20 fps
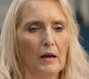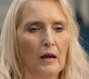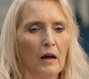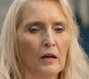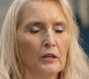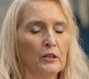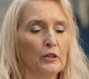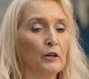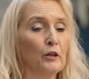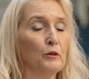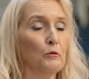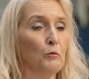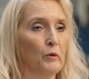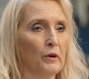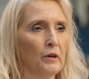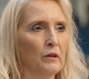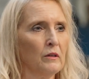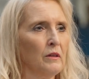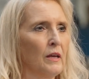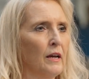a good
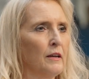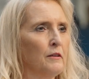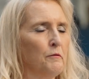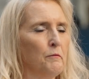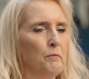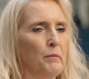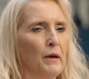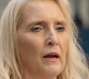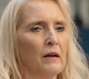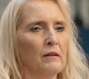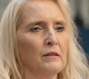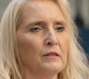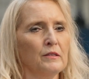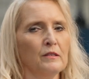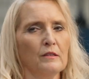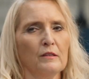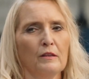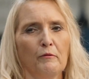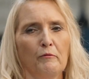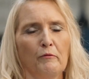work-life
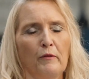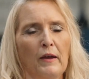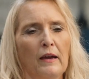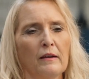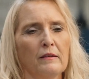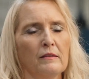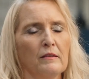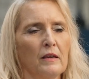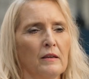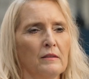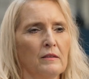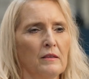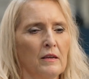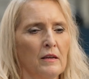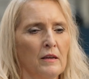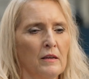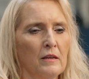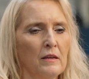balance in the fact that they